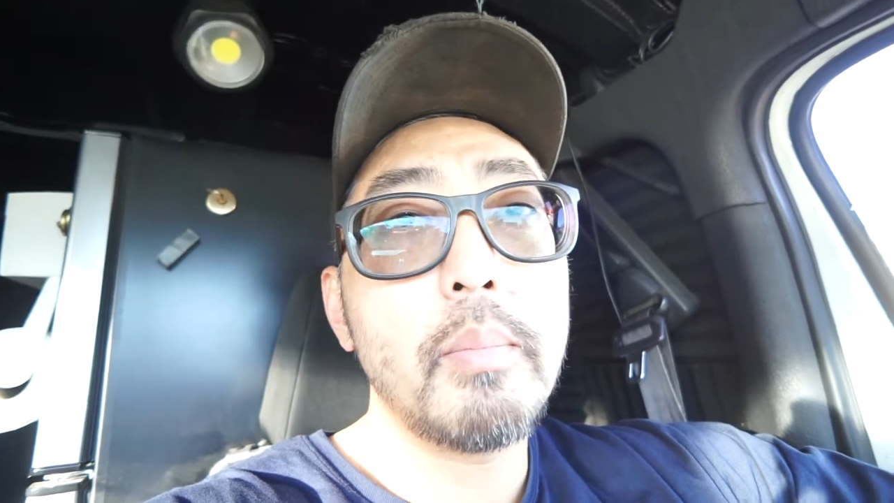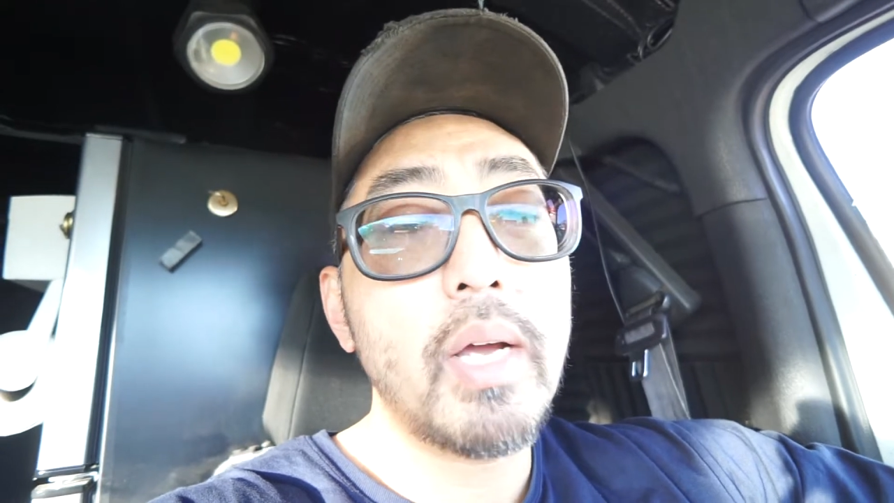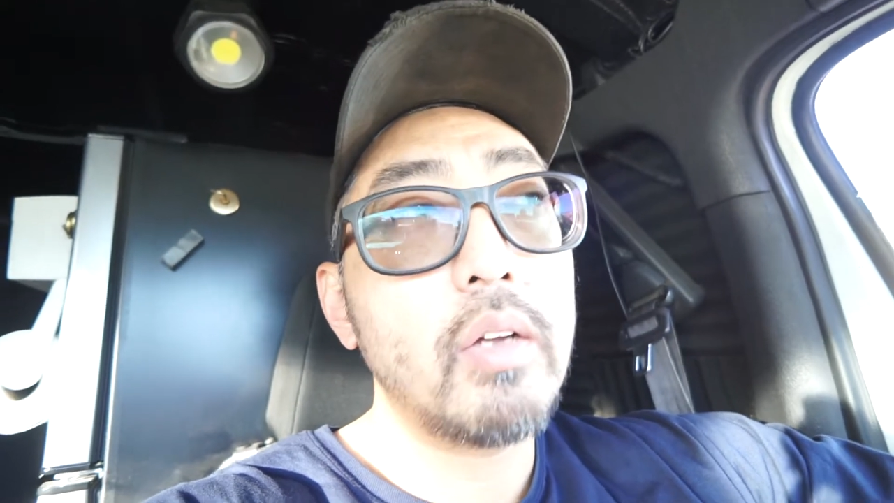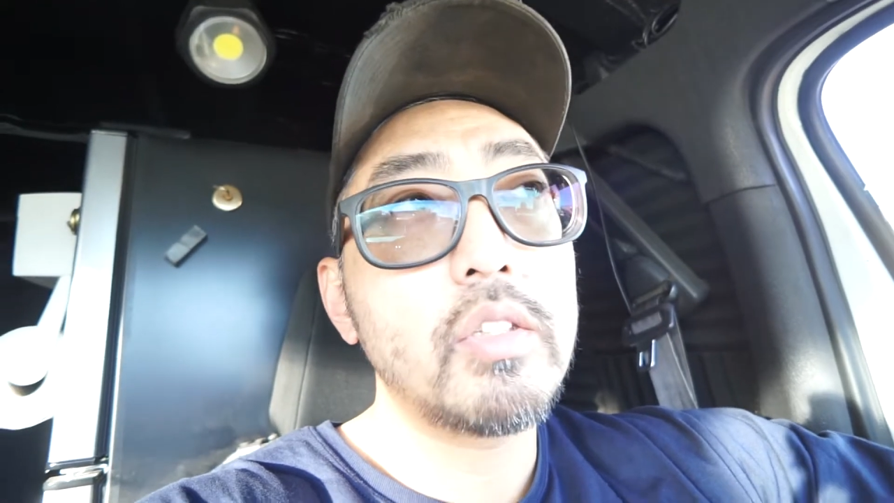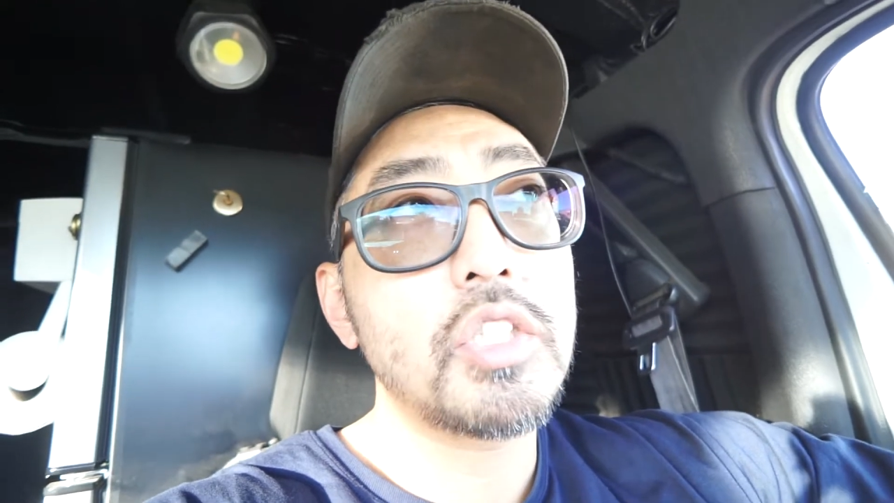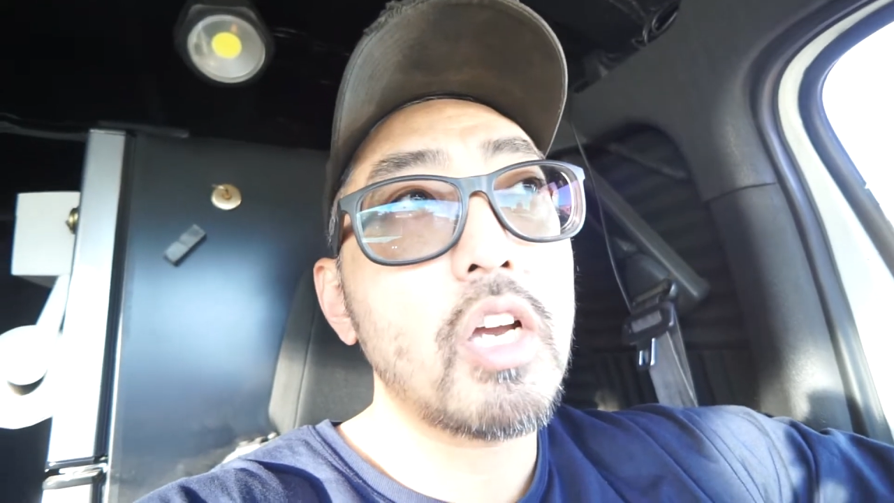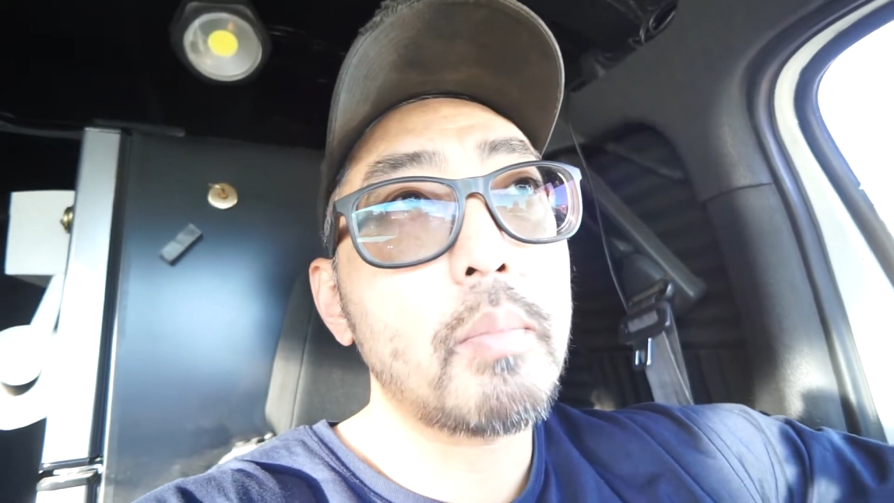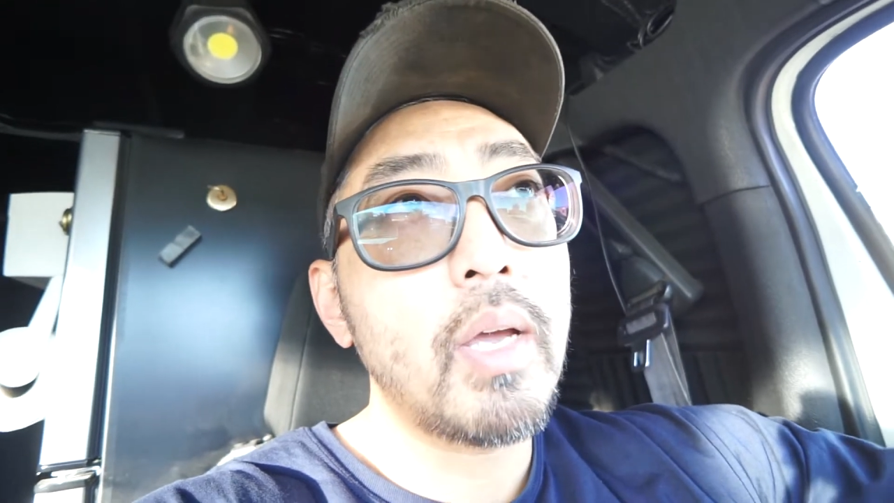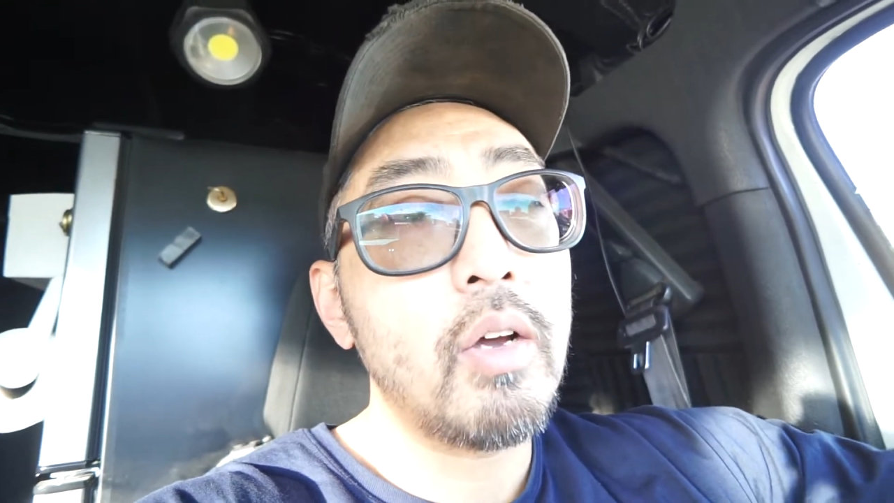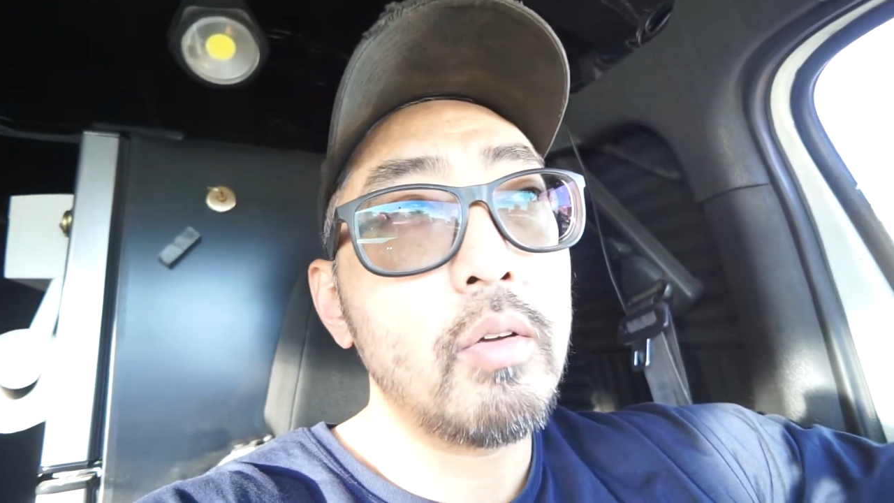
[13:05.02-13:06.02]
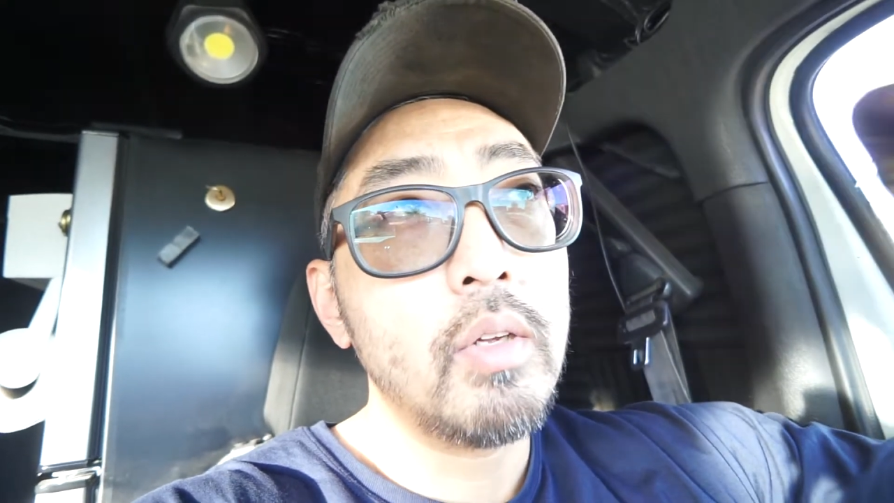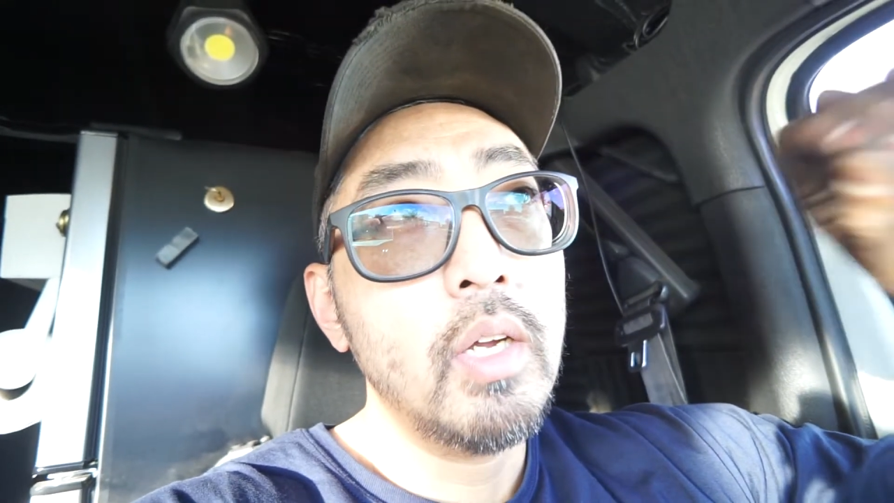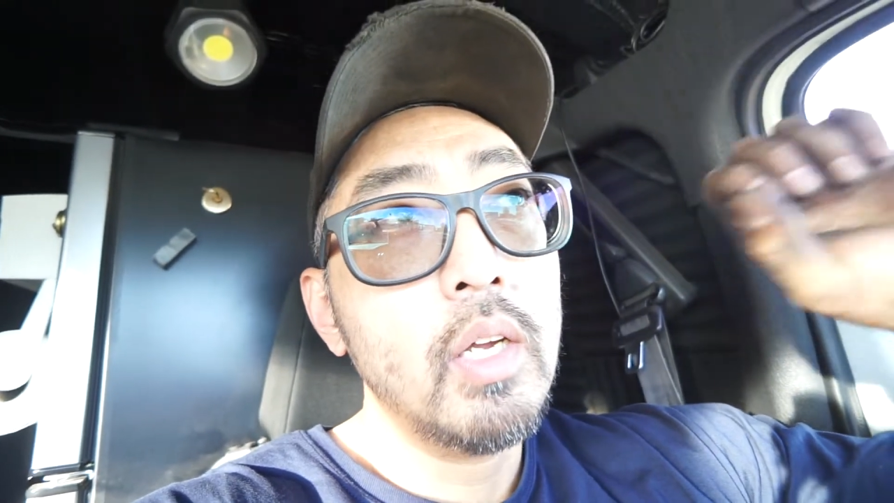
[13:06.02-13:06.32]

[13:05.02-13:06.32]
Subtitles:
about the shock mount,